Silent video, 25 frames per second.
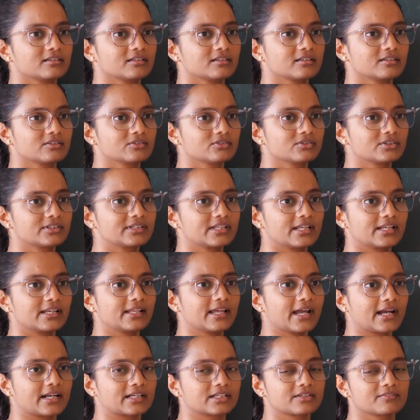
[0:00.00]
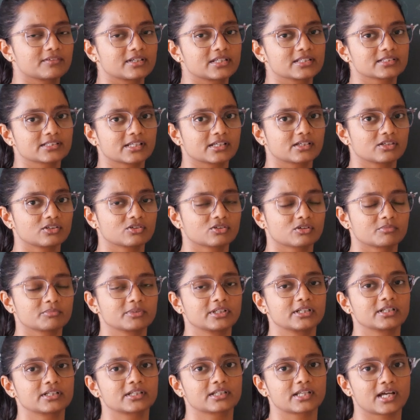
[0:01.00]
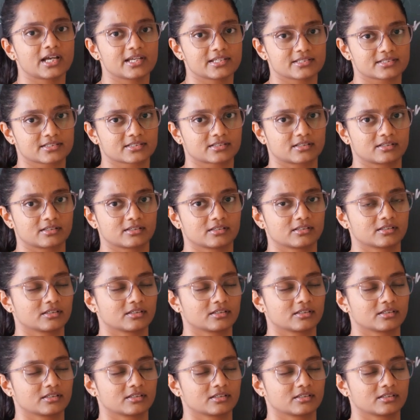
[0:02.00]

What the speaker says: activities like a normal task.